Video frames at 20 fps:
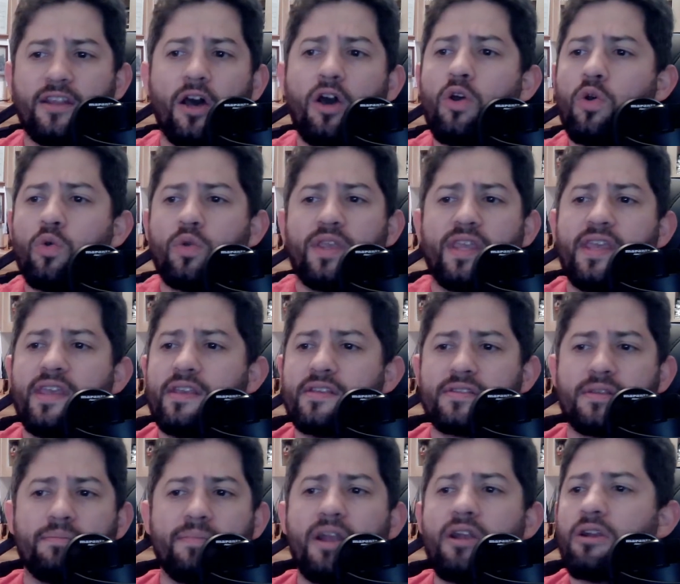oh, he is
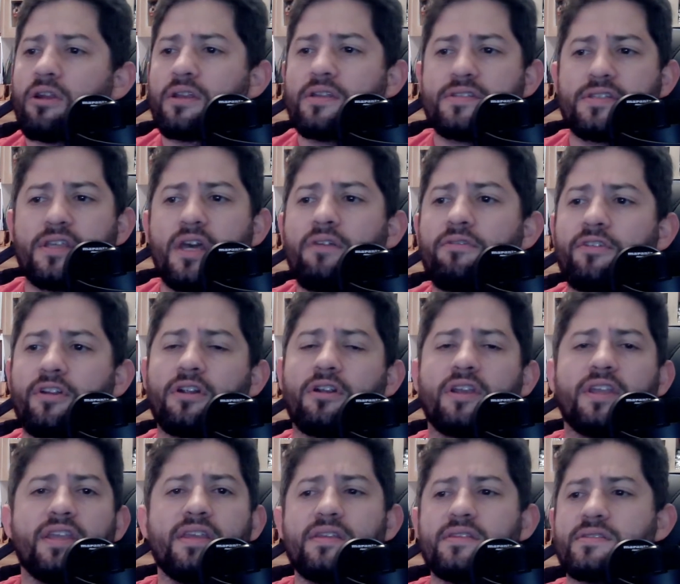America's governor.
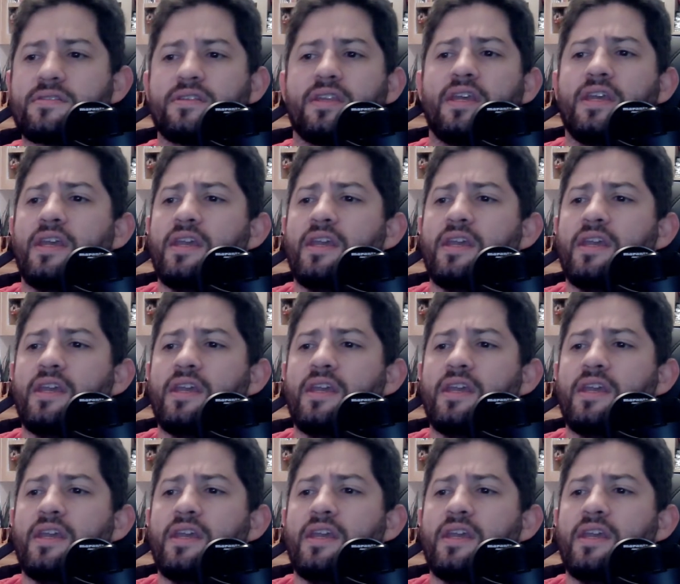He is...